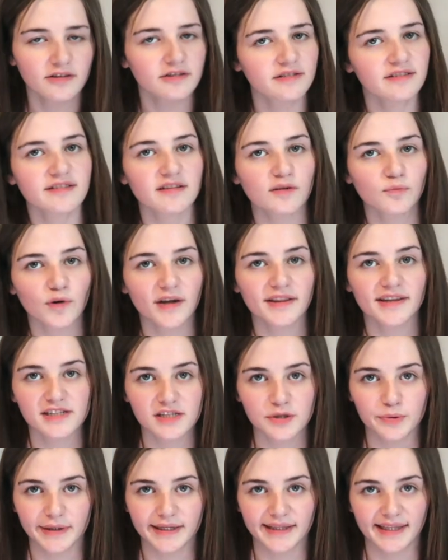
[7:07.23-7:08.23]
I understand why they're
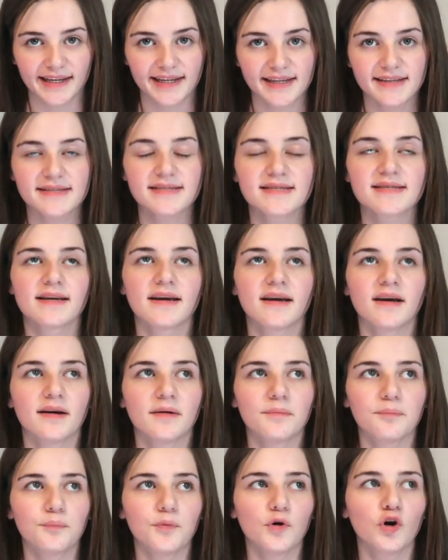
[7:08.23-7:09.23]
doing this,
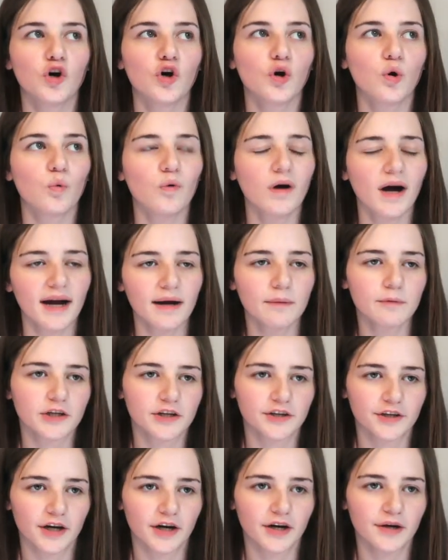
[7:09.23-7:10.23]
but what I want
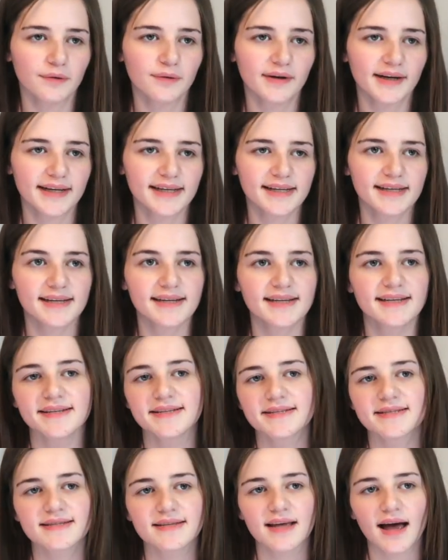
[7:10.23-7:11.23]
to know
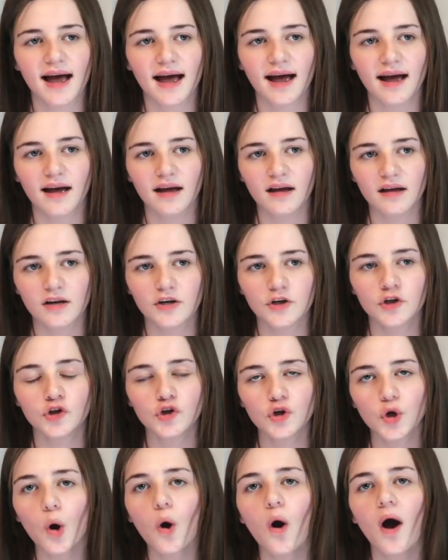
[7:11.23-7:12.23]
is,
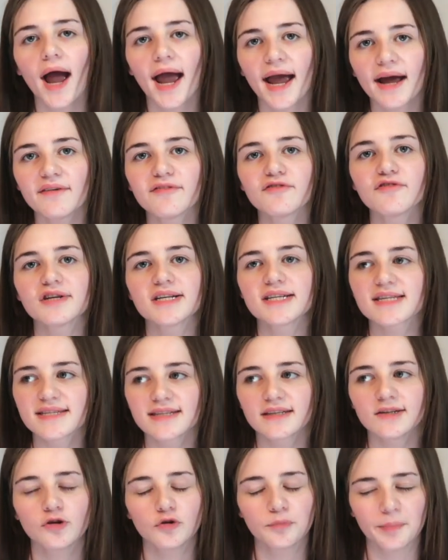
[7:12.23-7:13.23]
not every
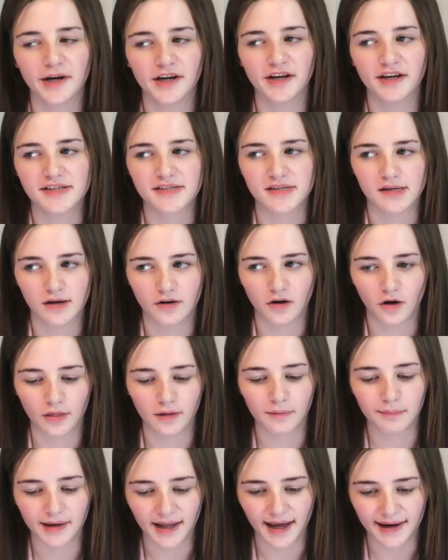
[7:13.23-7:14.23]
single person
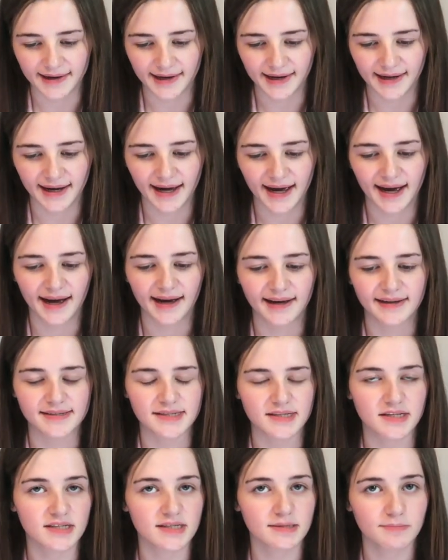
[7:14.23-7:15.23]
on the planet
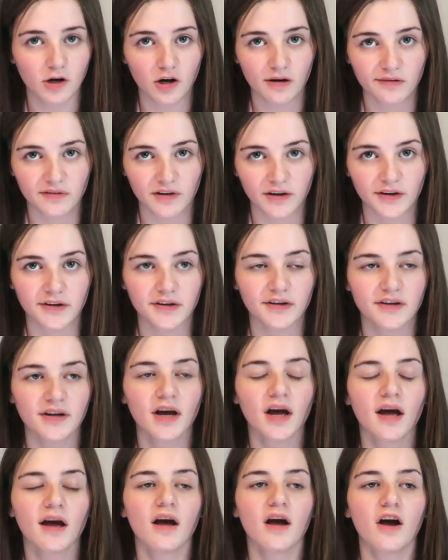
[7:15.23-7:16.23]
has a smartphone.
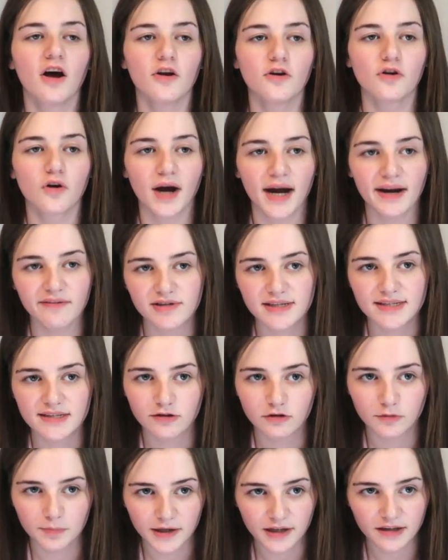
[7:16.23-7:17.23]
Not every
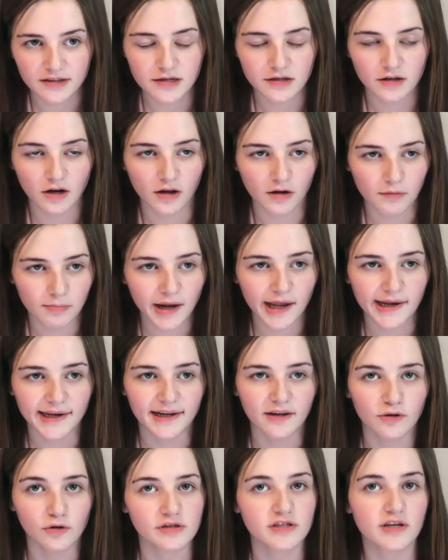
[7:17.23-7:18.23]
single person on the
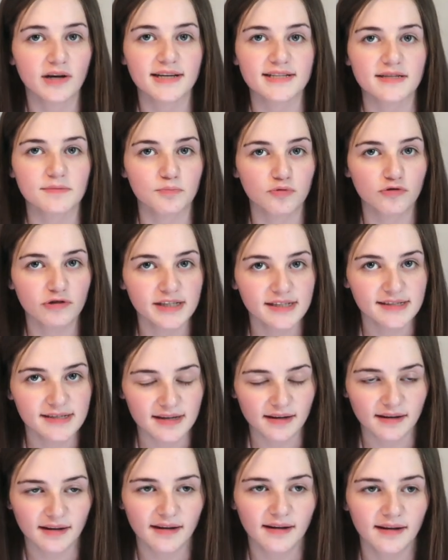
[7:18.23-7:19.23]
planet also has a
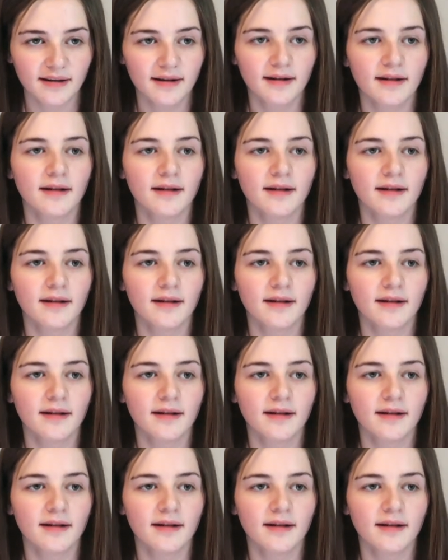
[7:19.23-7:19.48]
printer.